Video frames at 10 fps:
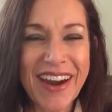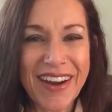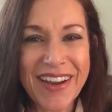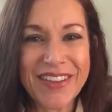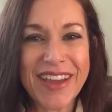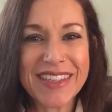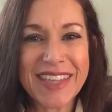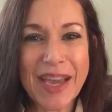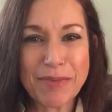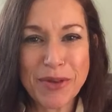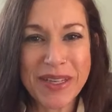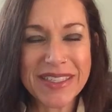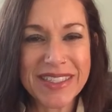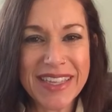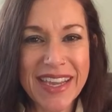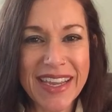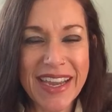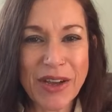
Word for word: All right, you guys, happy Wednesday.